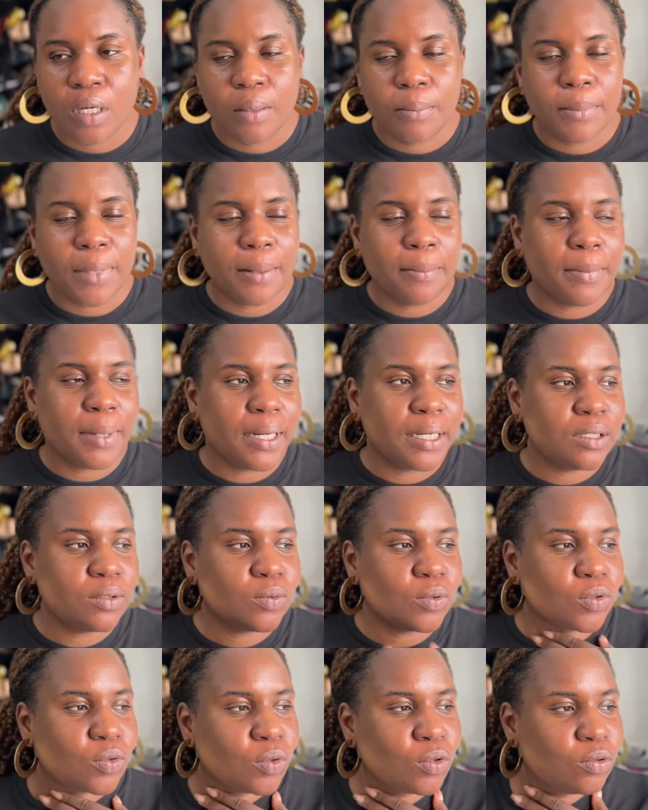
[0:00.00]
My mind
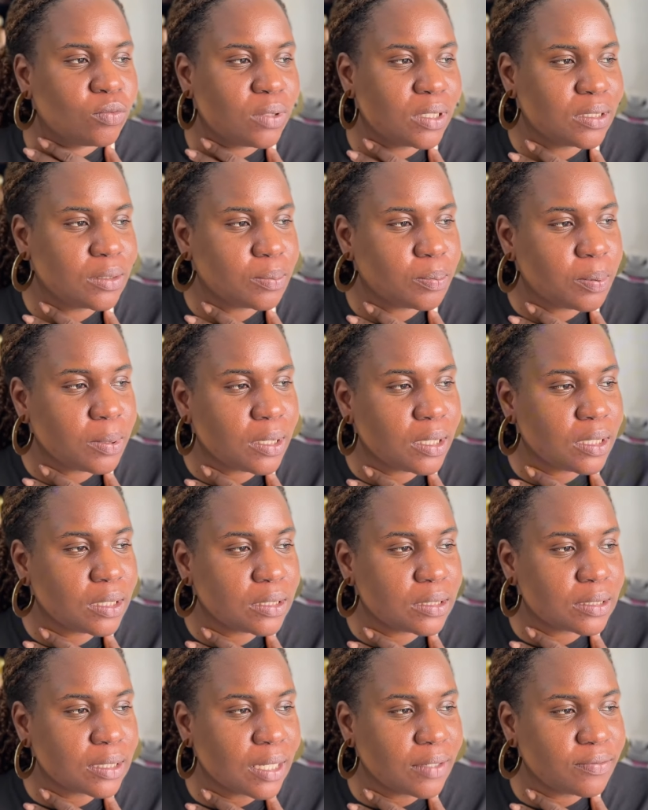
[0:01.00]
was all over the
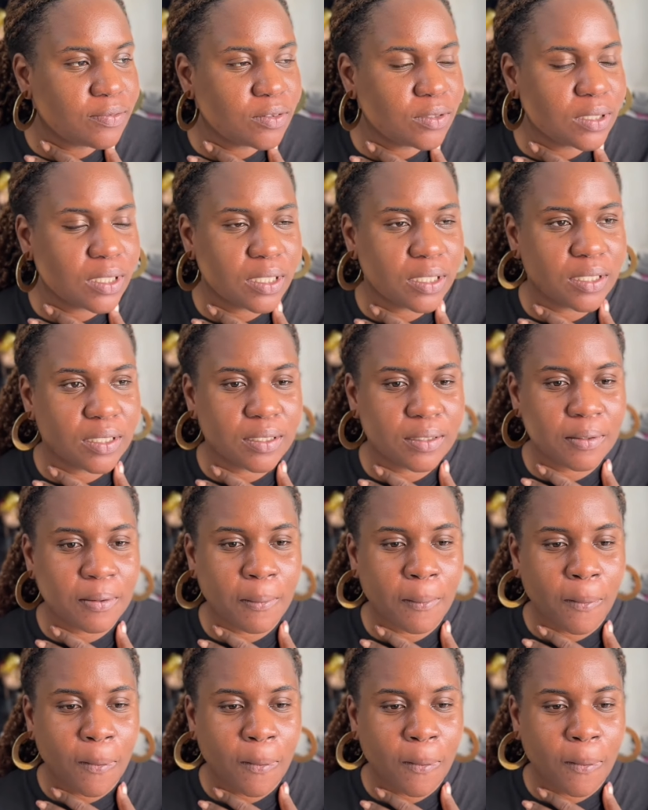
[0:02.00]
place. I feel like